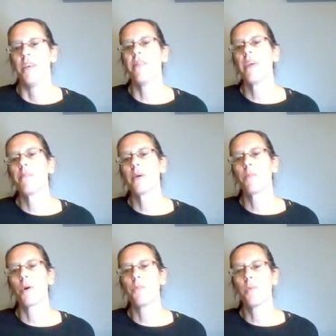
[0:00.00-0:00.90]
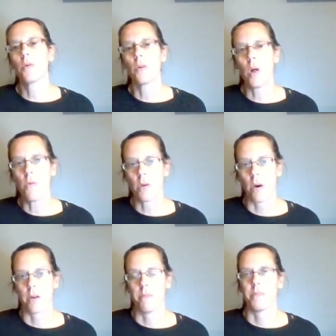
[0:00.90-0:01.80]
Then they put a purple
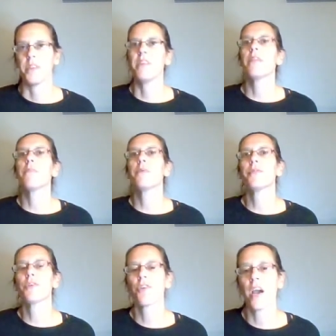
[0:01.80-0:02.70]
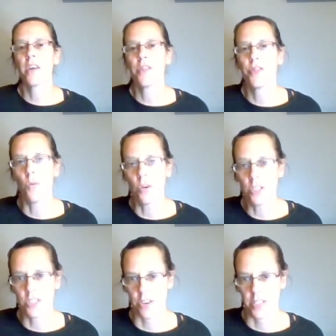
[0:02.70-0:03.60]
cloak on him. Then they put the crown of
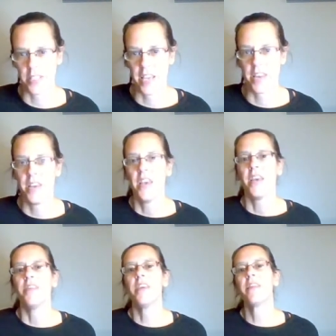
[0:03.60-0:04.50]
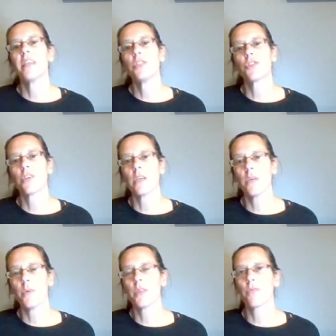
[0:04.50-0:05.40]
thorns on his head. Then they
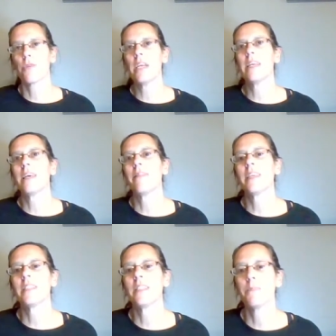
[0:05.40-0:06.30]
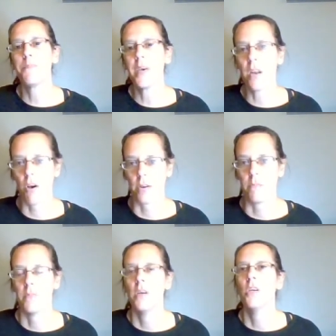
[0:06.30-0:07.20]
struck him with a reed, and they spit on
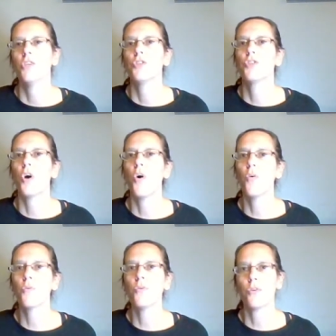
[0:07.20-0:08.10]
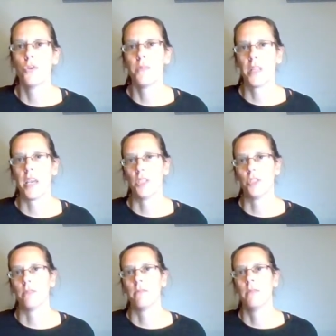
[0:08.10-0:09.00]
him. Total
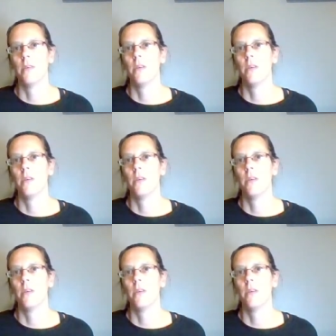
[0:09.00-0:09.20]
humiliation.